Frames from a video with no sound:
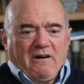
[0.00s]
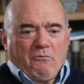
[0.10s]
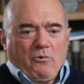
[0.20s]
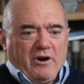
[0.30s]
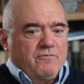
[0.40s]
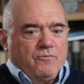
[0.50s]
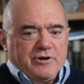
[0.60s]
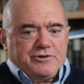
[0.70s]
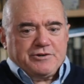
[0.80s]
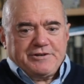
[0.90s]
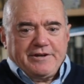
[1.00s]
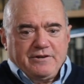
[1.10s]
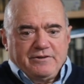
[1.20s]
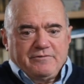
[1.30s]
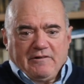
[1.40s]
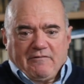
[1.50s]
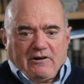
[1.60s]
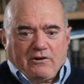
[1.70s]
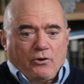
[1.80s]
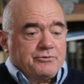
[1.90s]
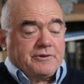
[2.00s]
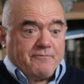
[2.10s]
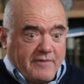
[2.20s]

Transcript: one of which did close to